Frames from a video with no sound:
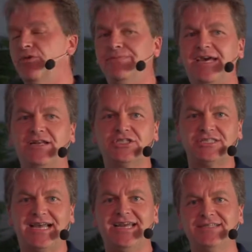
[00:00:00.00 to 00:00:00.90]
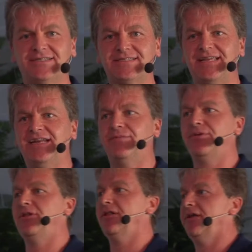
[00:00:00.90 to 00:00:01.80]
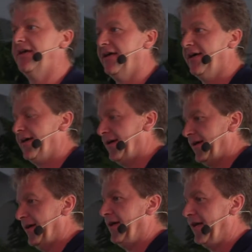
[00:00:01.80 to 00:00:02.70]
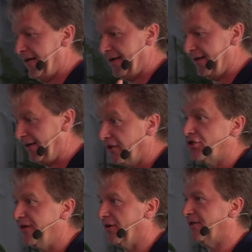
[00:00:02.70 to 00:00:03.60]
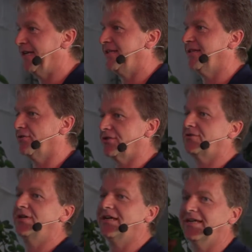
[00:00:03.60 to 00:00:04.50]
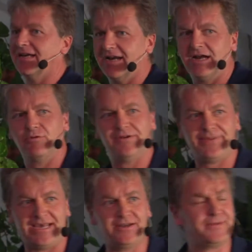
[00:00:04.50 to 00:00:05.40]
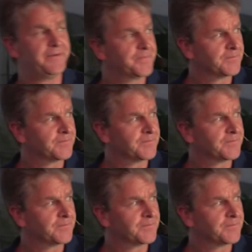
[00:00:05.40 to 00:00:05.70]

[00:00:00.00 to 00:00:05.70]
We manage 9 sustainable luxury hotels in Costa Rica, Nicaragua, and Panama.